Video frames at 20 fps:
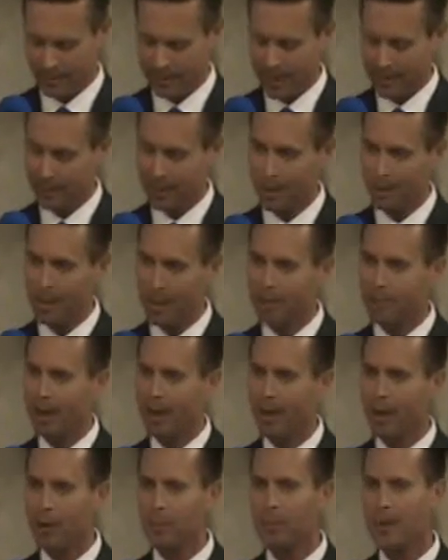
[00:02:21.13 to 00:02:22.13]
I still make
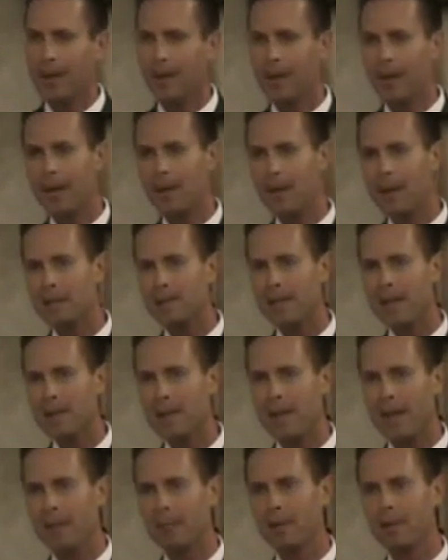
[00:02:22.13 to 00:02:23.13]
my home there and I raised my
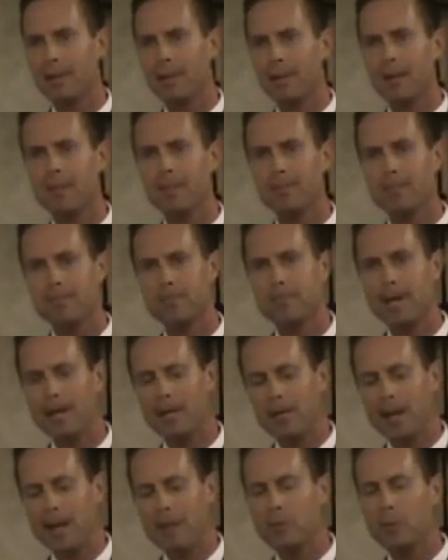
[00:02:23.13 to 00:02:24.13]
family there. I
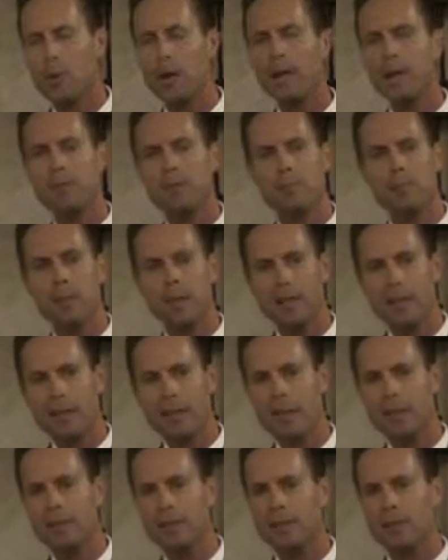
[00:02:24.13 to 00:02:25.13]
graduated from
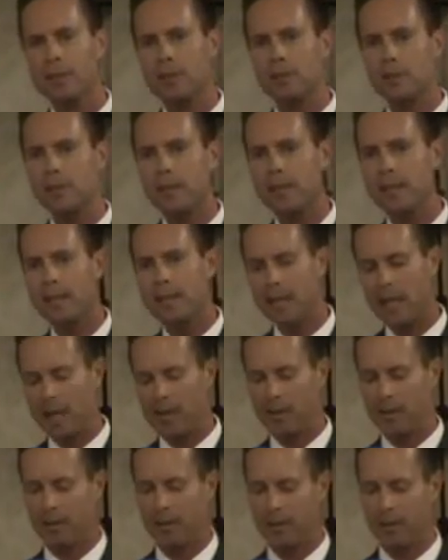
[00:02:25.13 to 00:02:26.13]
Millikin University in
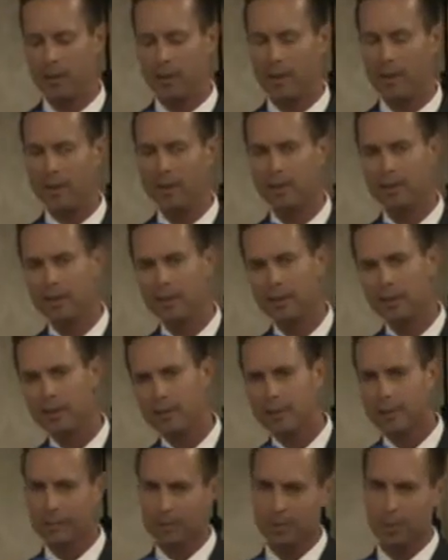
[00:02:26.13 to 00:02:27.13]
Decatur, Illinois.
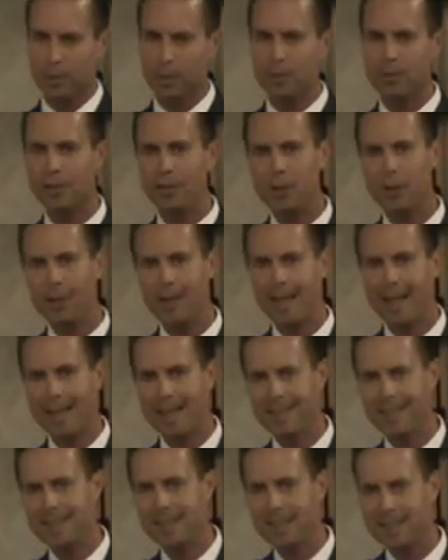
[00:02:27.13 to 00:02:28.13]
Bruce, you know where that
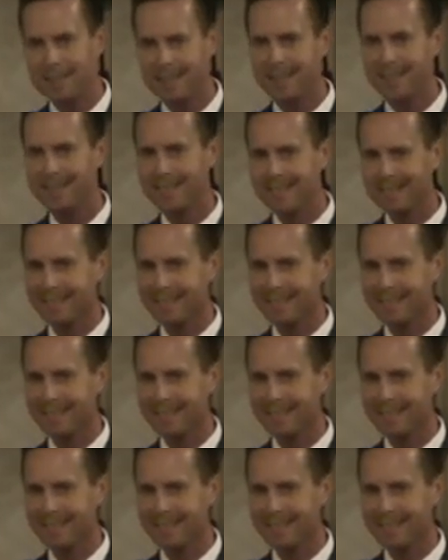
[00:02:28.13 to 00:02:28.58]
is, don't you?